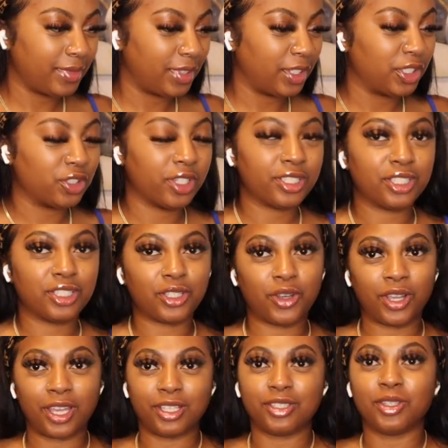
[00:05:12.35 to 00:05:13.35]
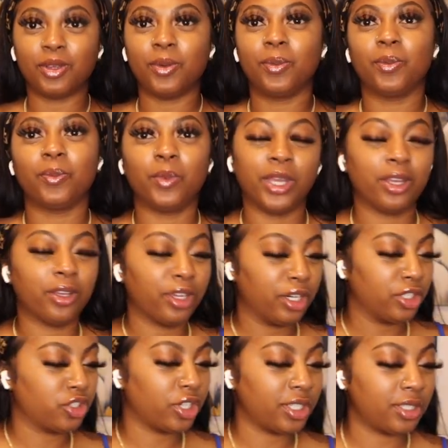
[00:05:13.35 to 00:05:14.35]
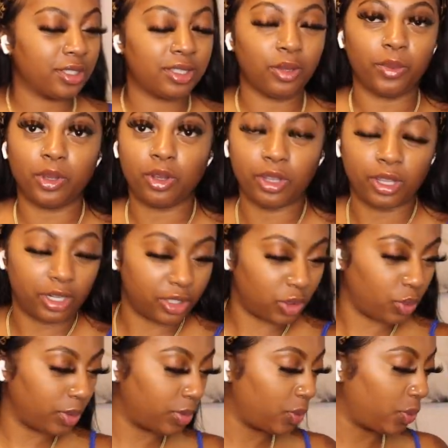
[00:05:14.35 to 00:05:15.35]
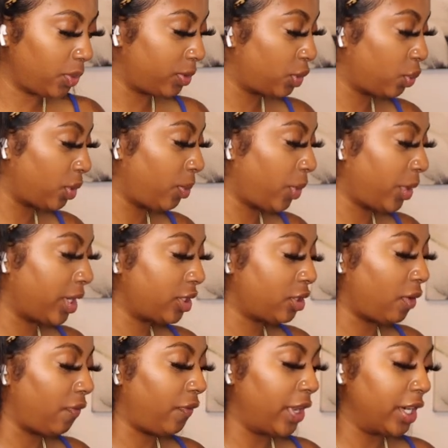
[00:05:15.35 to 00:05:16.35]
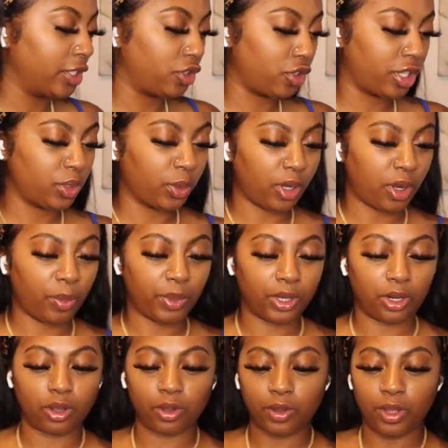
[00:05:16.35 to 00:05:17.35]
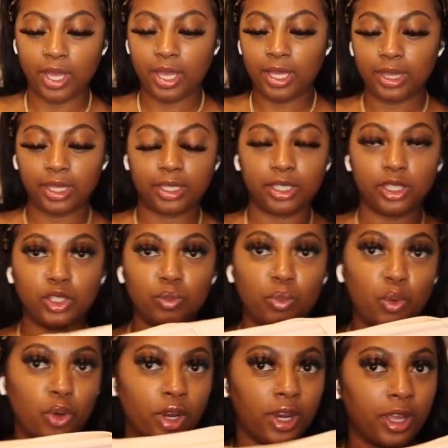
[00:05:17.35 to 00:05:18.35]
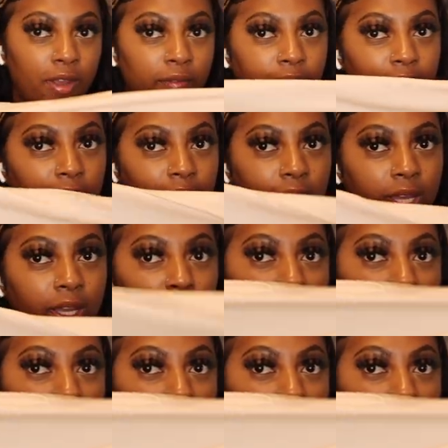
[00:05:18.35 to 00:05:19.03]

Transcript: the dresses? Okay, so we're gonna get into dresses, then we're gonna get a swimwear. So first dress we're gonna put on, this is more of a